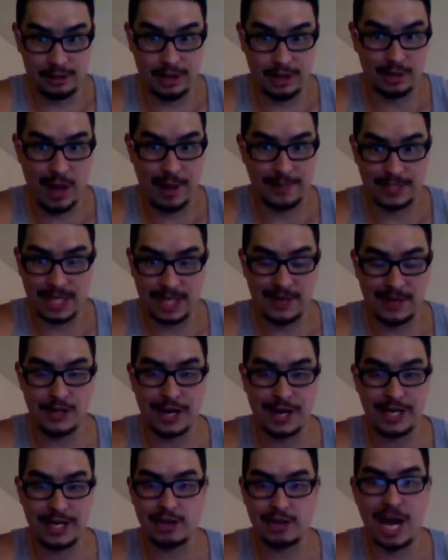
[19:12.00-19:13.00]
Chris Weidman's going to even
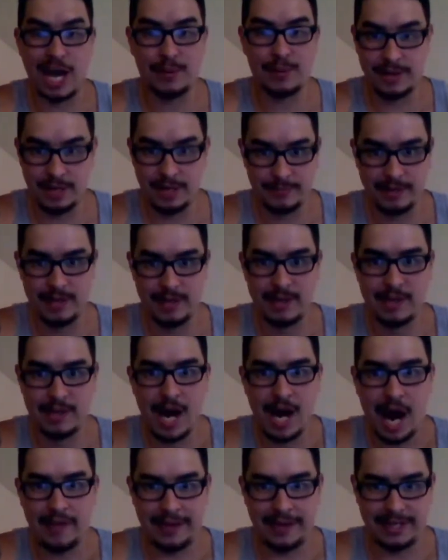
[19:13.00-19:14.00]
try to strike with him.
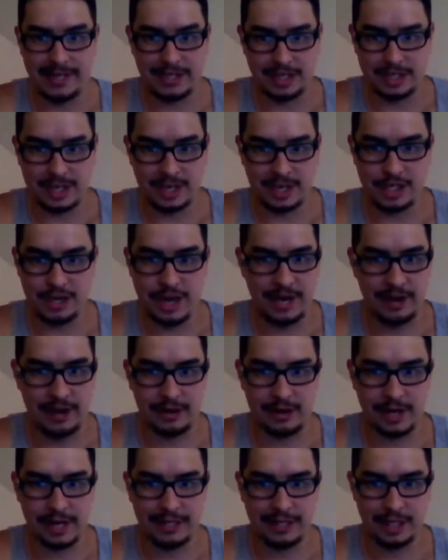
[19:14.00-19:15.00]
I think he's just going to try to
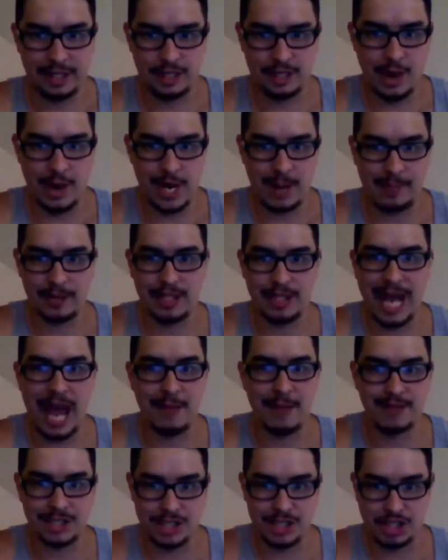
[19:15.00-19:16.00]
like just throw a couple
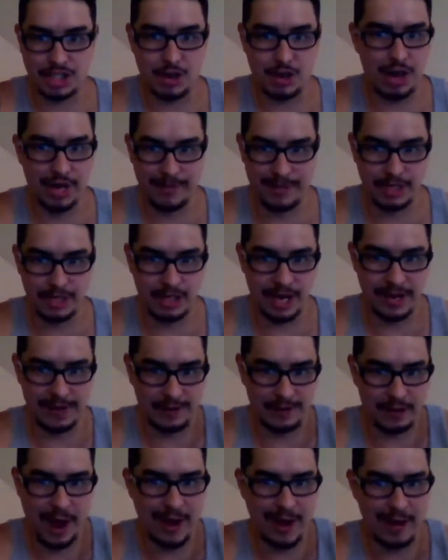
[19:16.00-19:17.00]
jabs and just shoot on him and try to
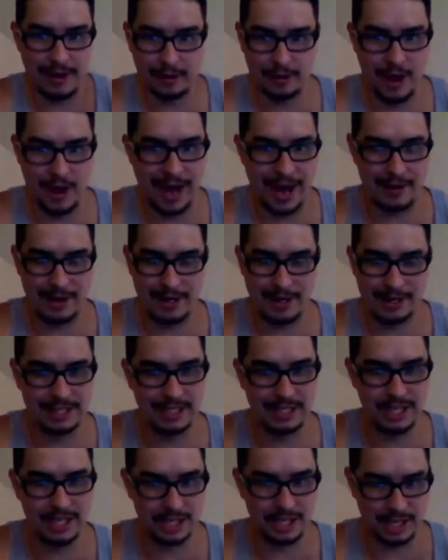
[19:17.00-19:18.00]
grind out a
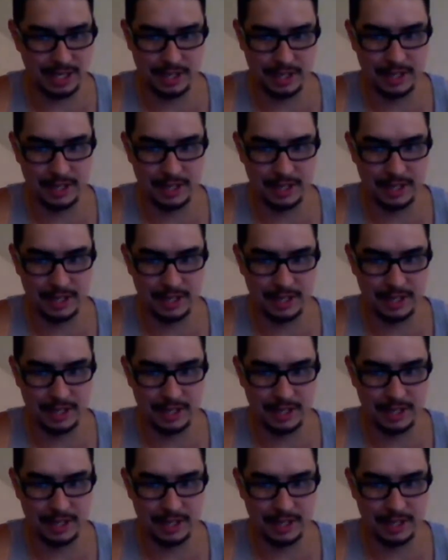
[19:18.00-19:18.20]
decision.